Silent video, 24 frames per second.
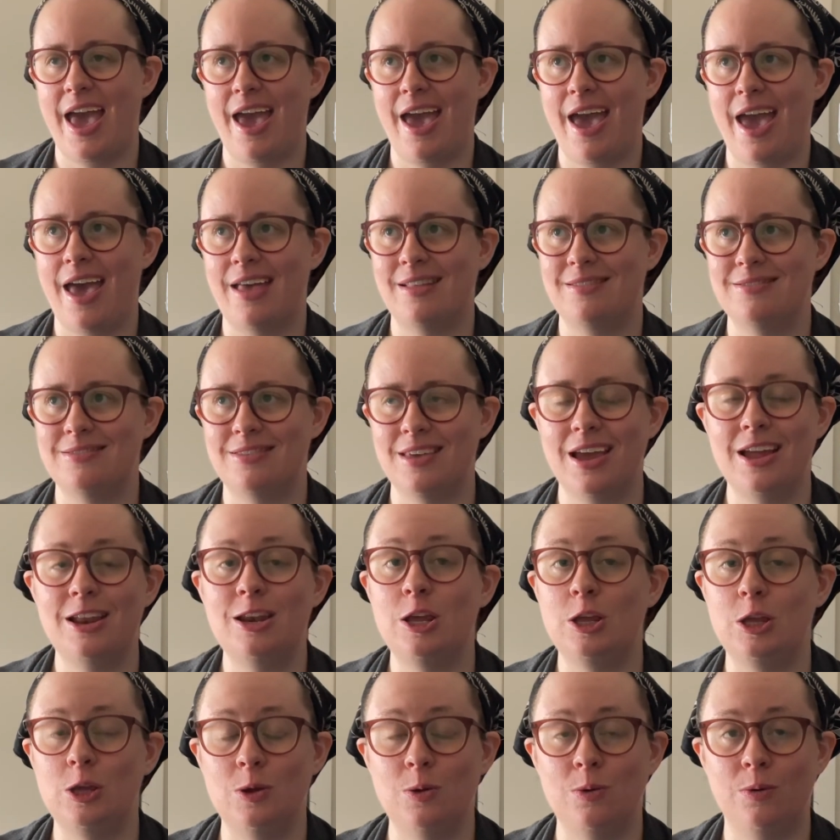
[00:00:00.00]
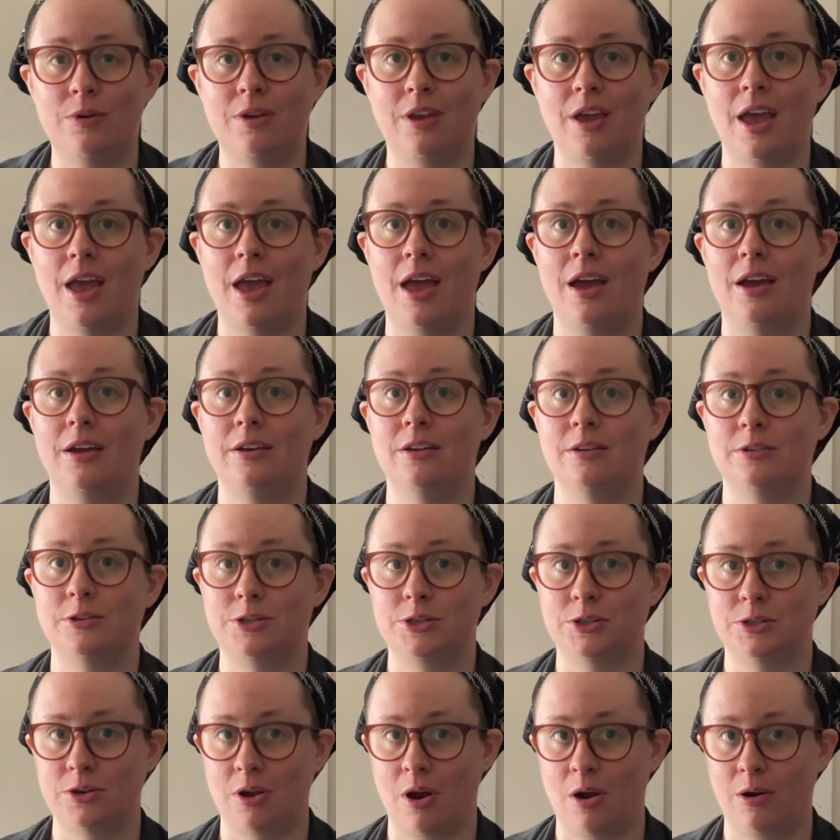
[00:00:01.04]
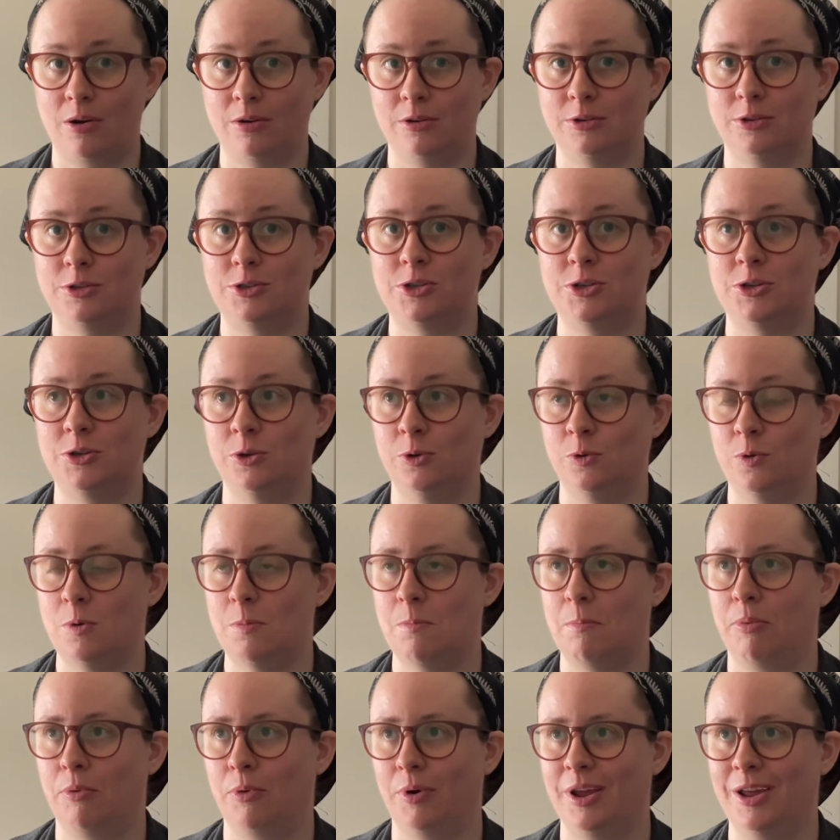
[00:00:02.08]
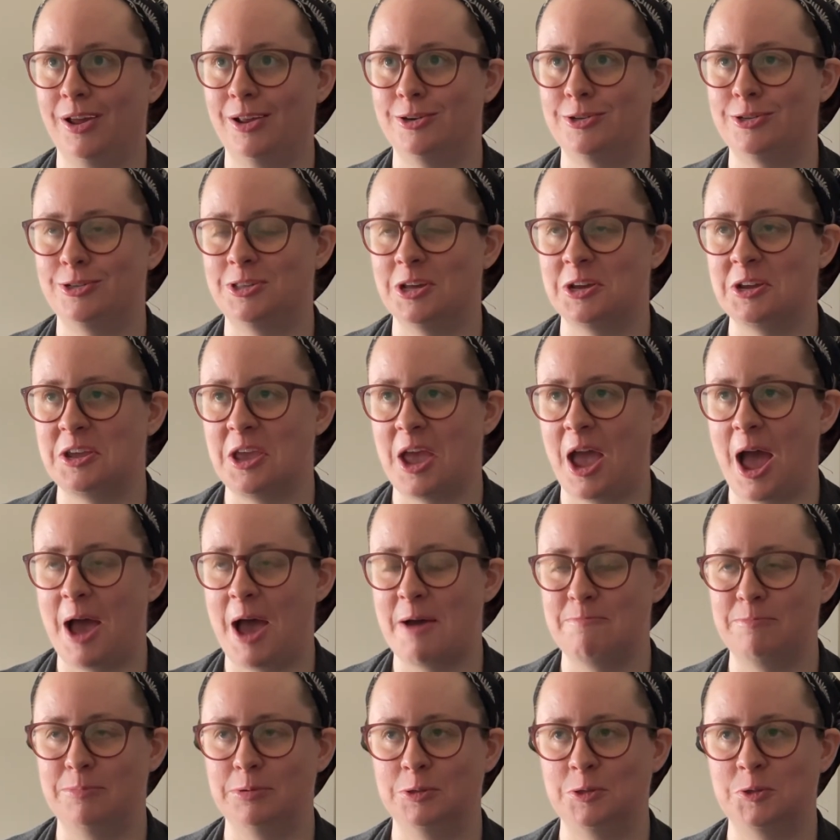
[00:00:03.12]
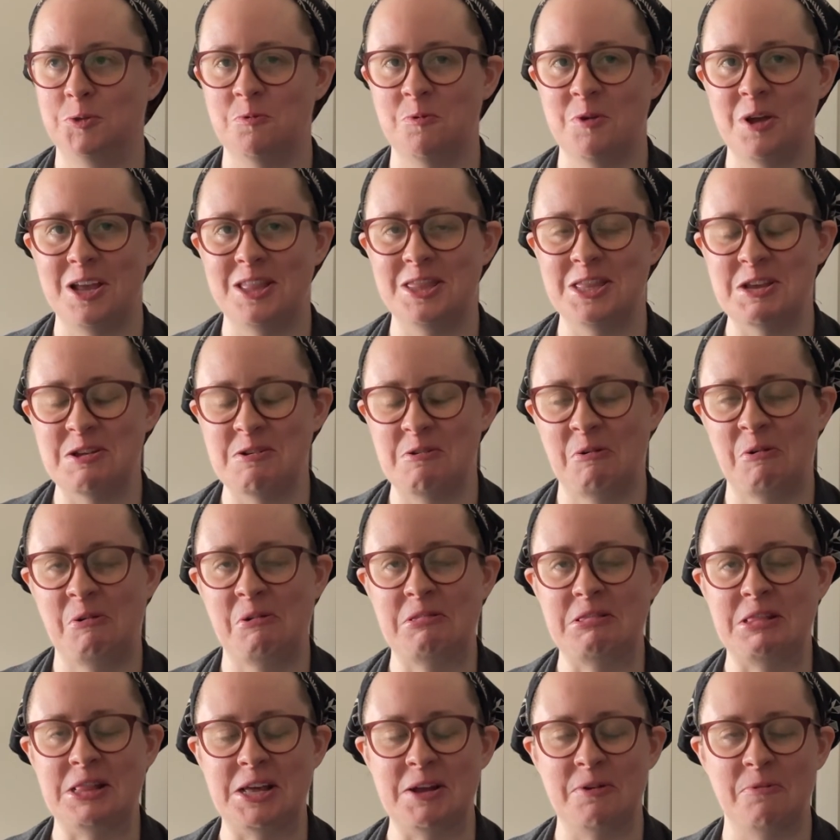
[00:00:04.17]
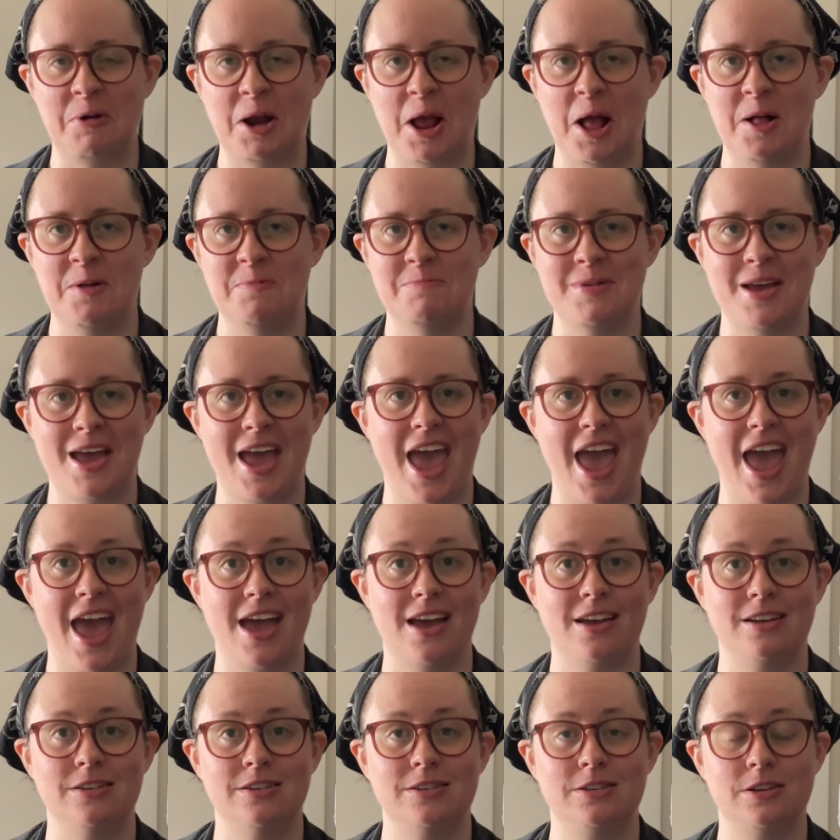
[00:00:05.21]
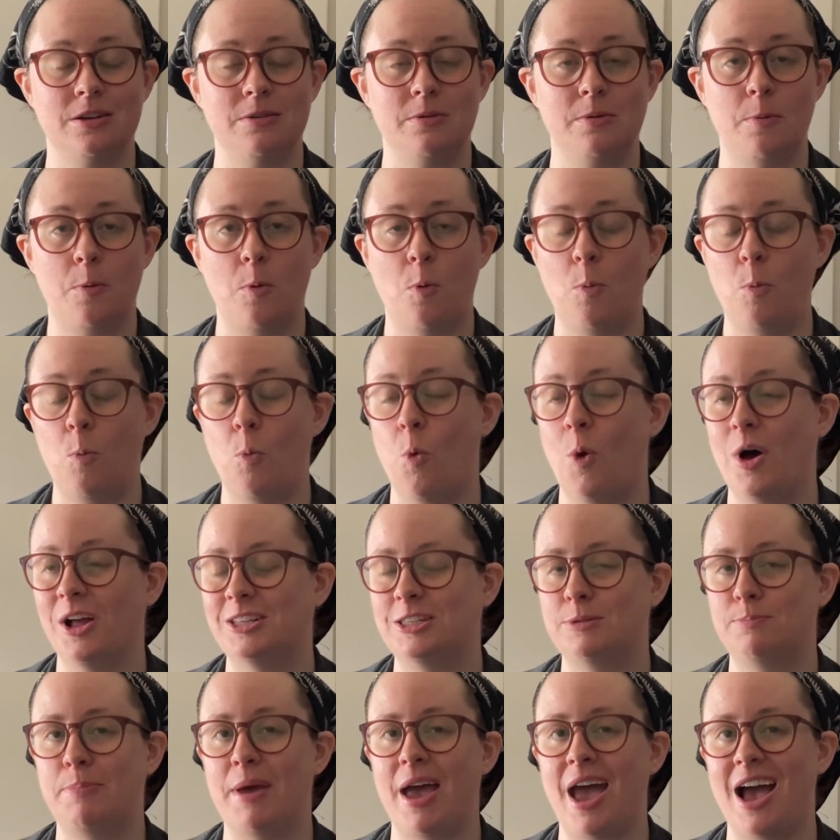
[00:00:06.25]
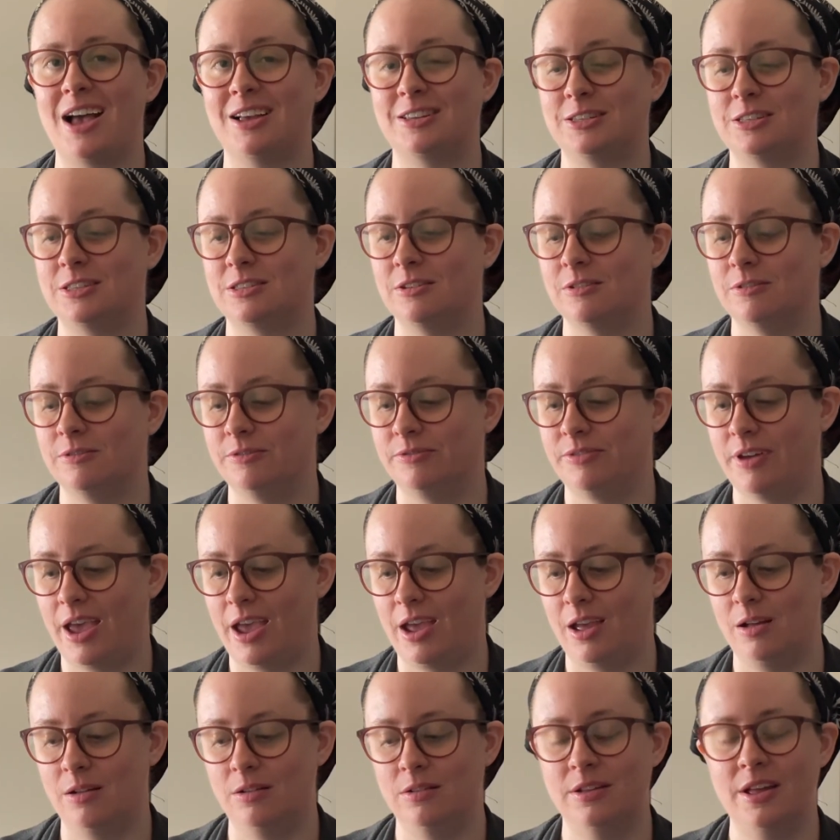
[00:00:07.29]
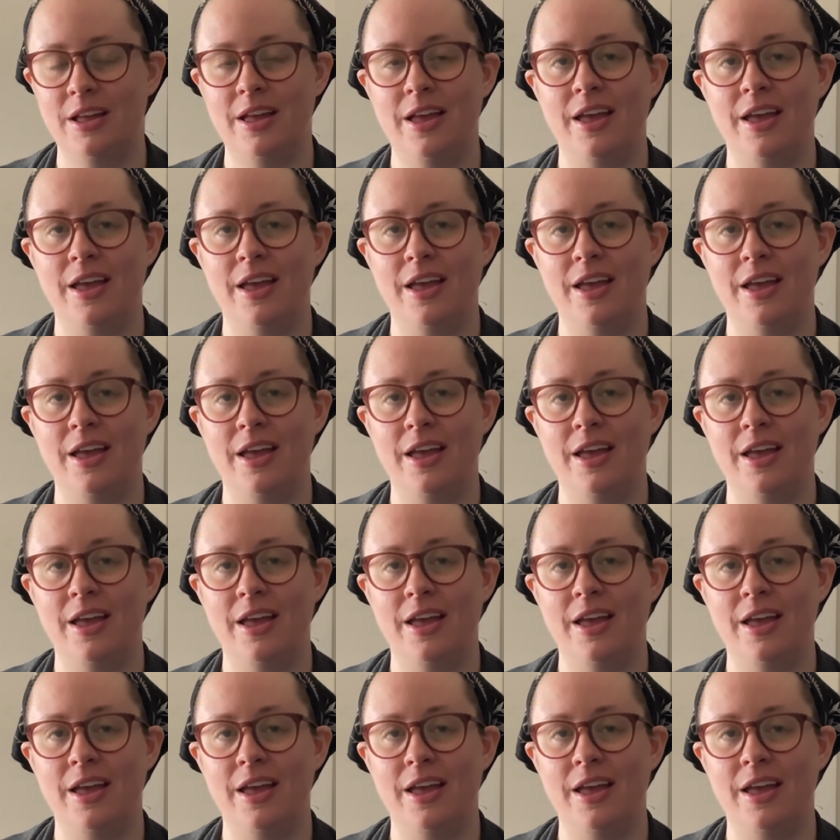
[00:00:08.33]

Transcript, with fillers: And then you can start to bridge the gap between the earthly realm and what's past the veil